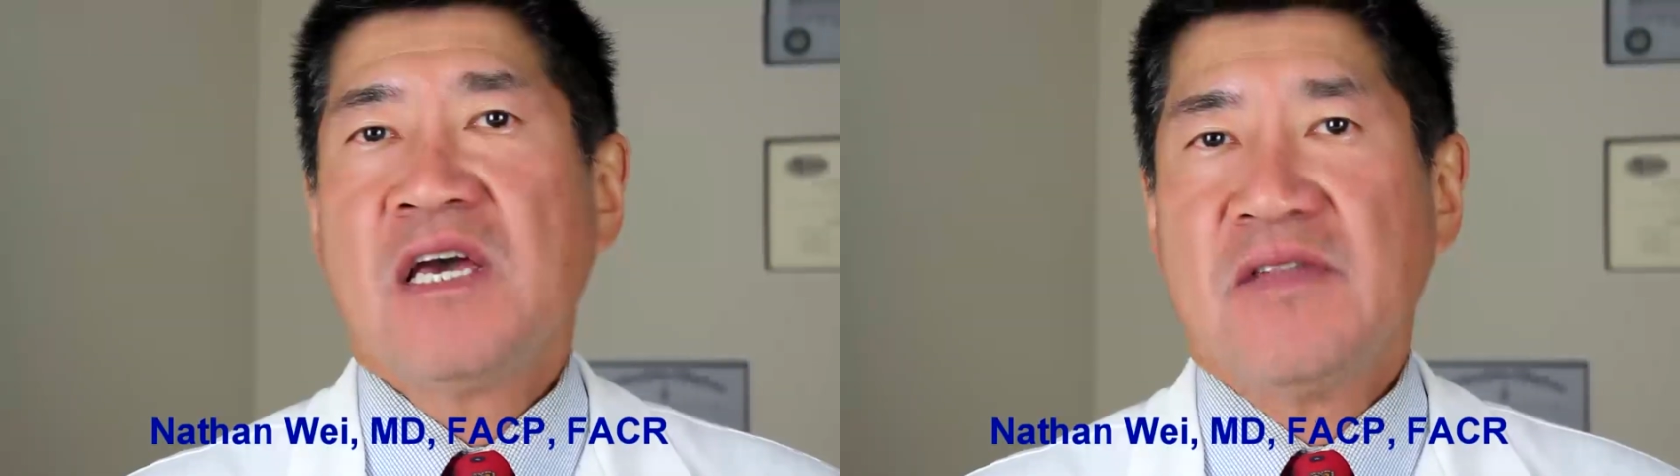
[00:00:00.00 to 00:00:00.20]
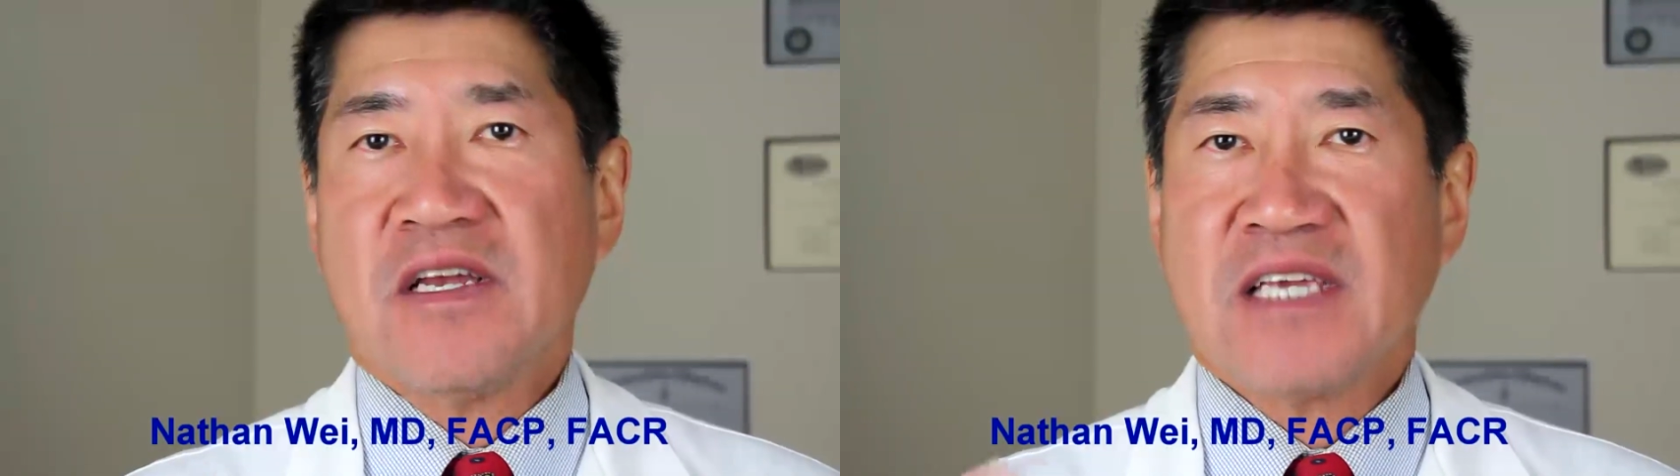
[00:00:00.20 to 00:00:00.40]

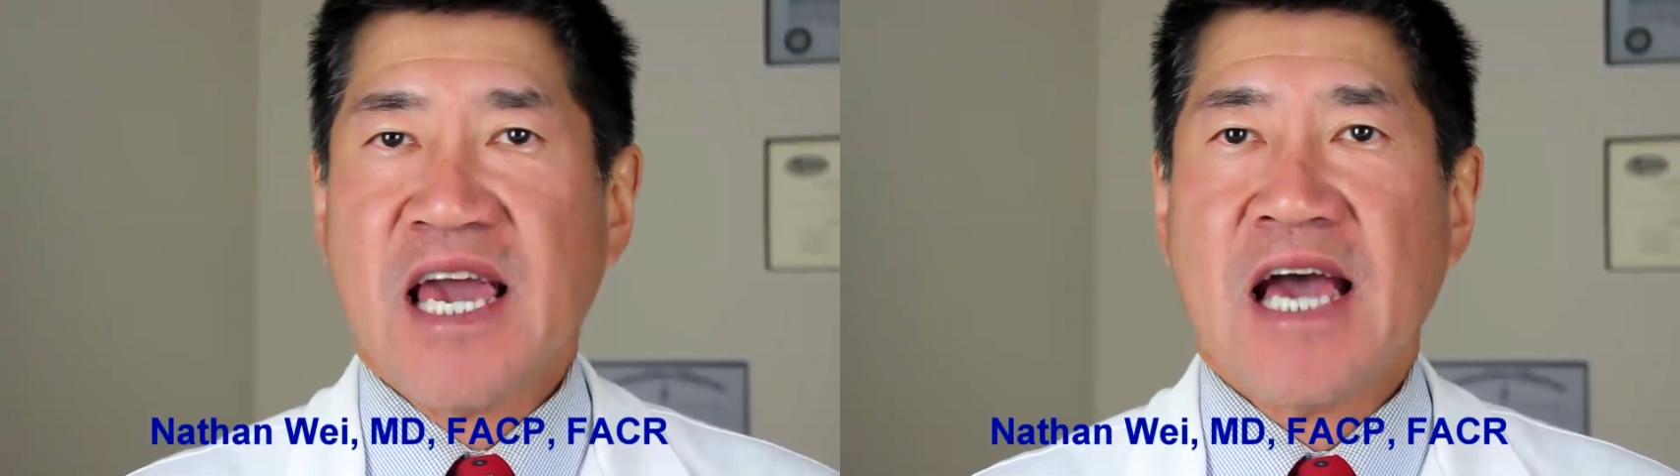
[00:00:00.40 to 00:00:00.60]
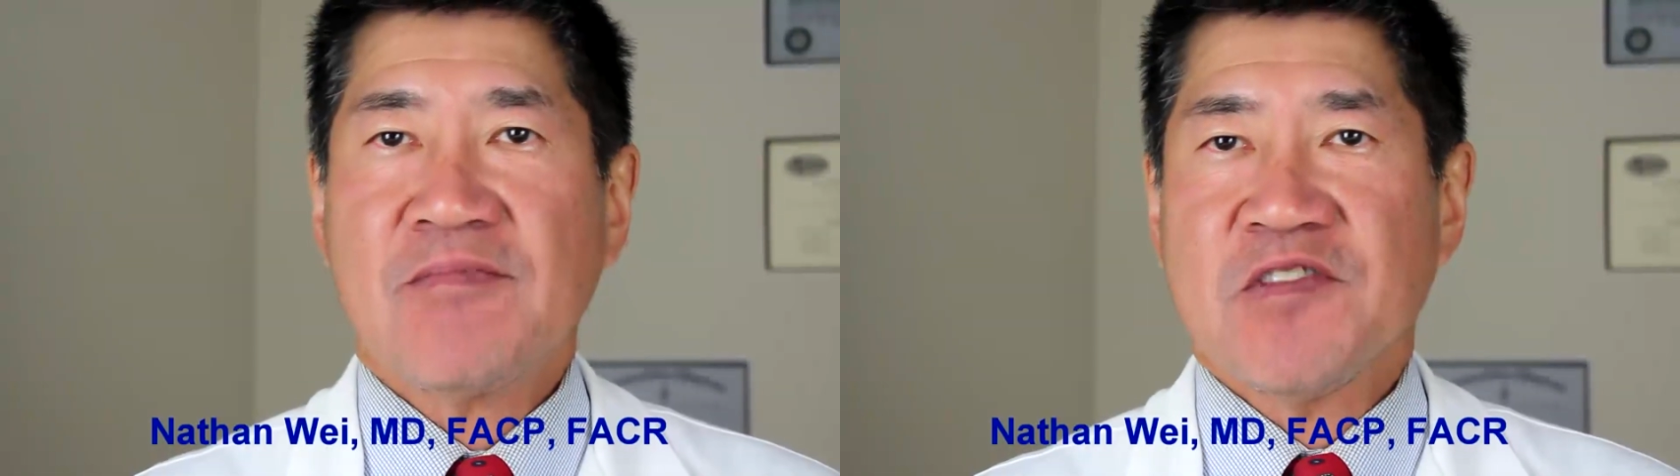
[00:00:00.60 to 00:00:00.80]
that
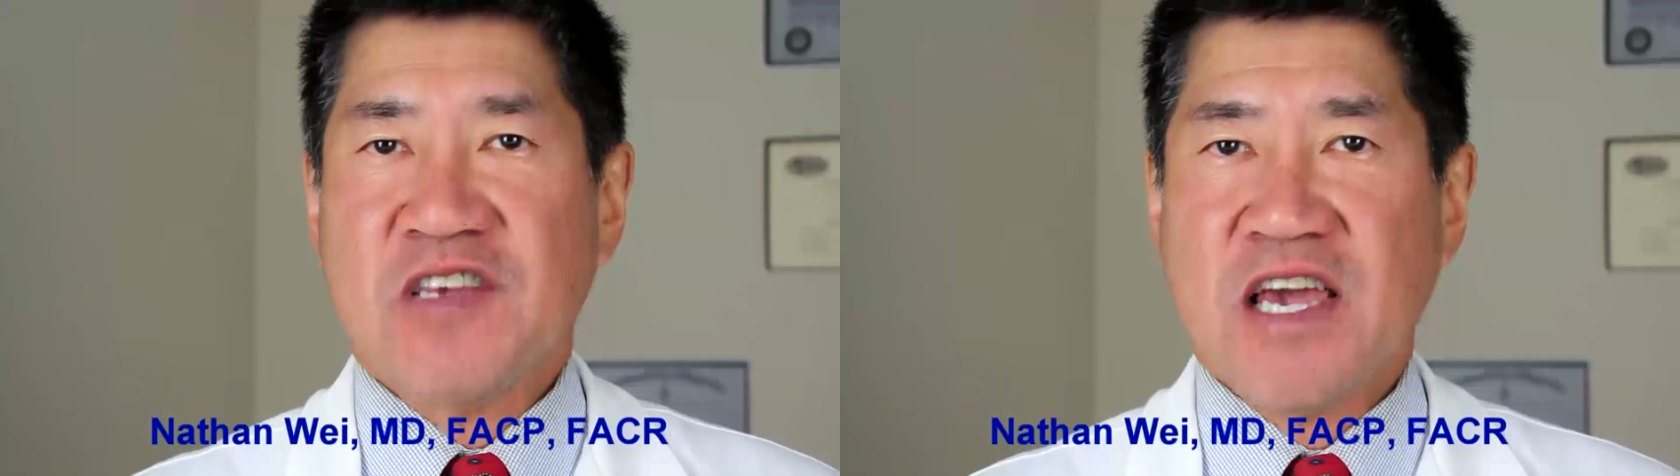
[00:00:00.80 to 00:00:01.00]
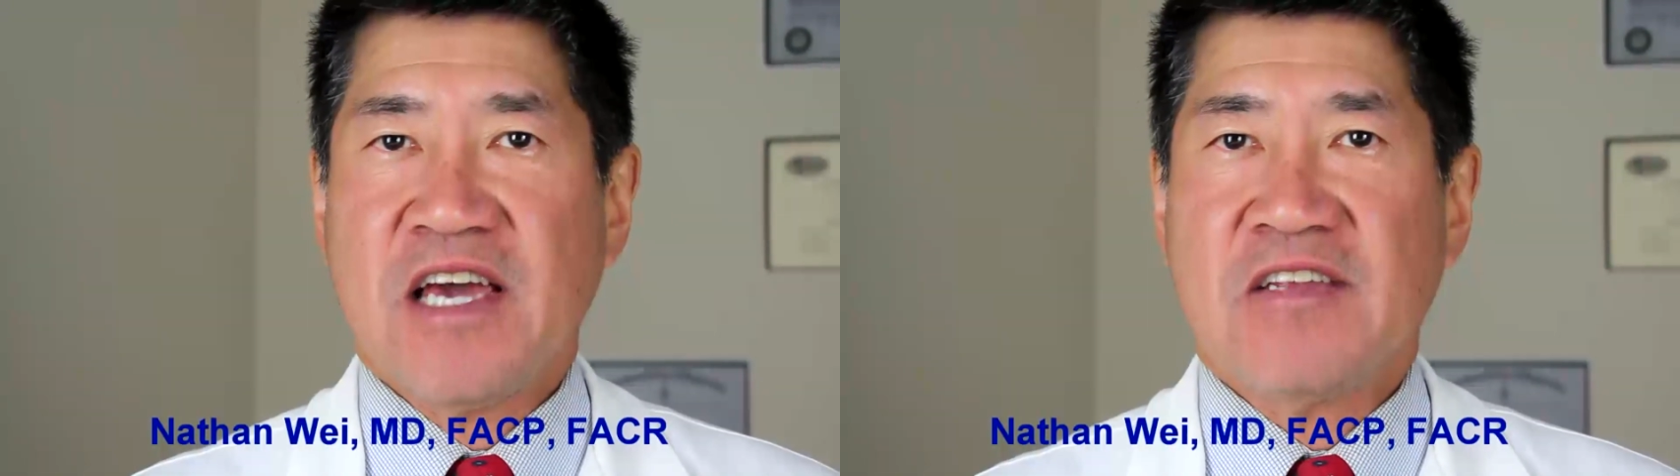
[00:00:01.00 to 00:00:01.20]
caps
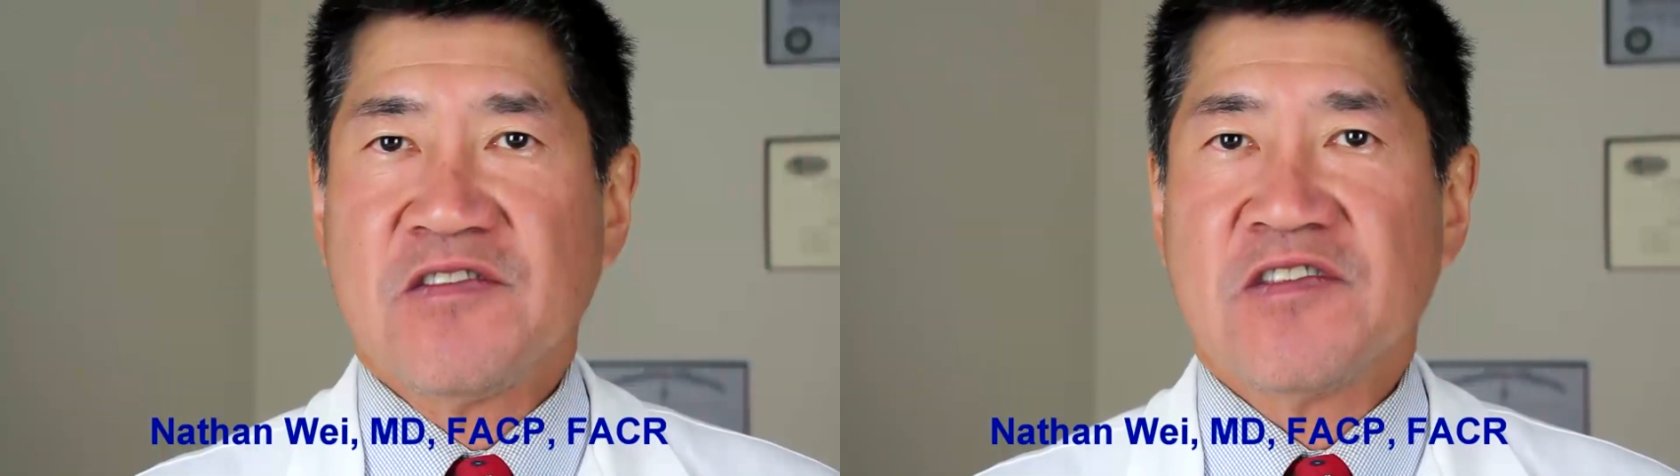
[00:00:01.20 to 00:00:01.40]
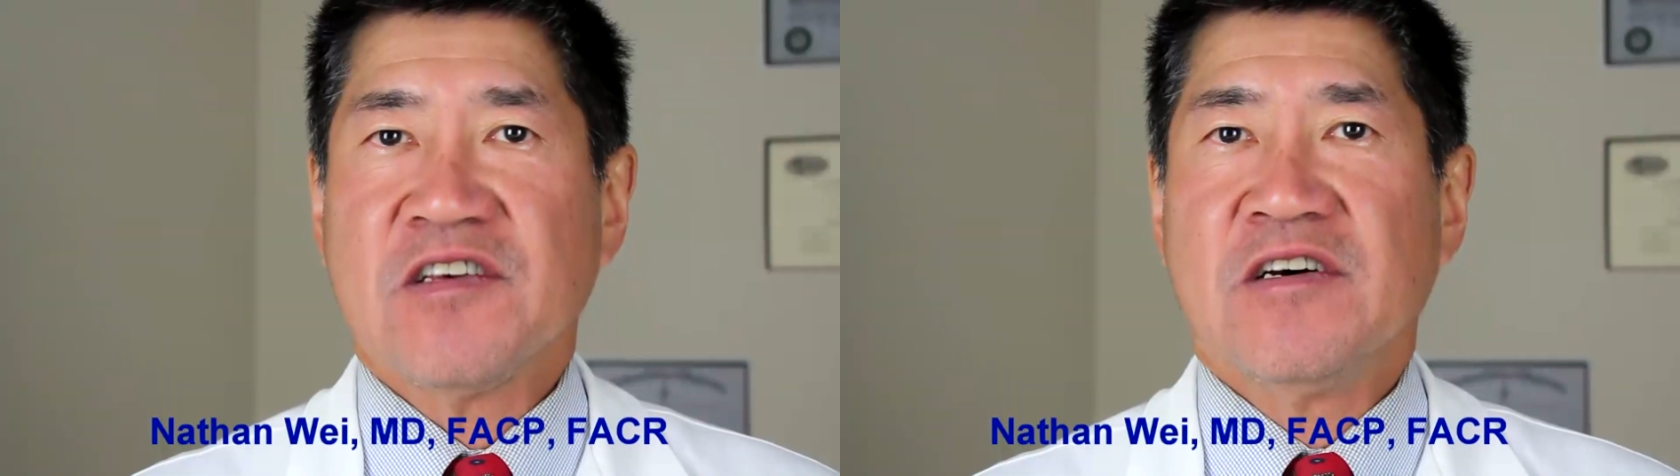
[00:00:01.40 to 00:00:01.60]
the
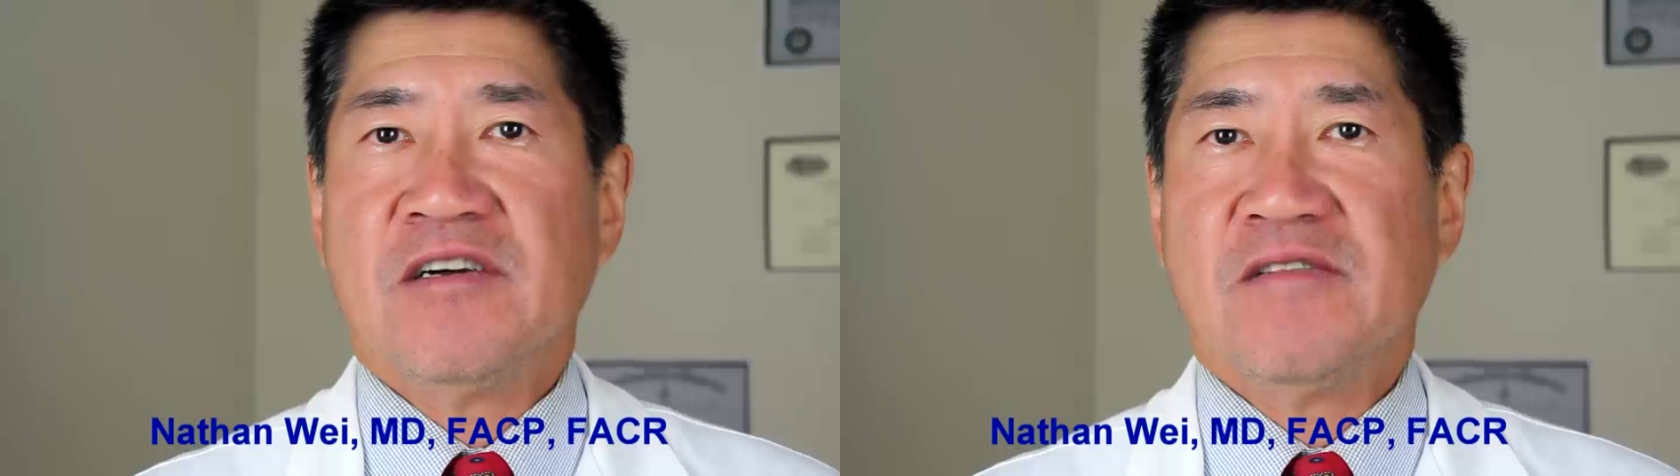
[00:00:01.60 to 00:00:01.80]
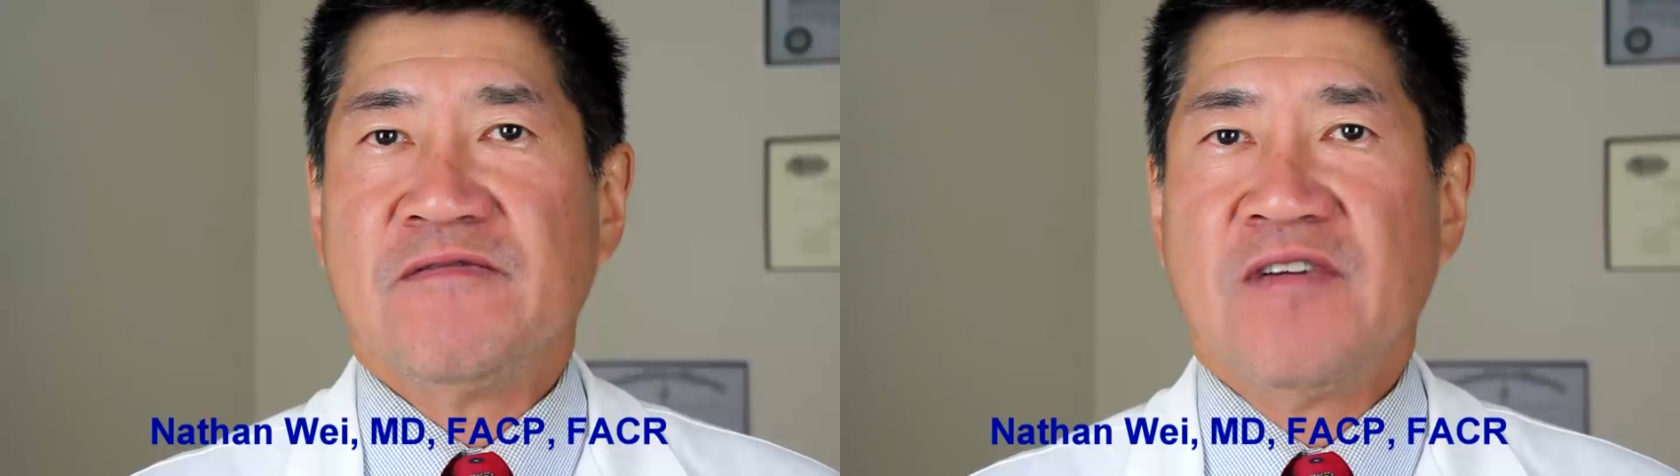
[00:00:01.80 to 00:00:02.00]
ends
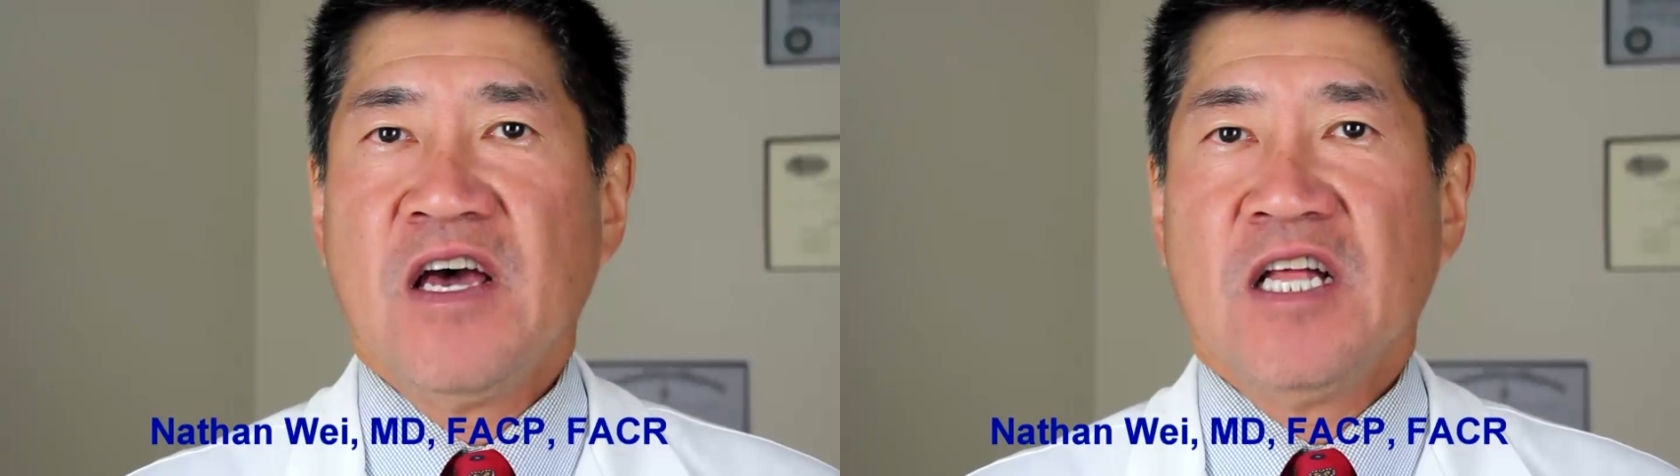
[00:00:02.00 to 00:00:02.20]
of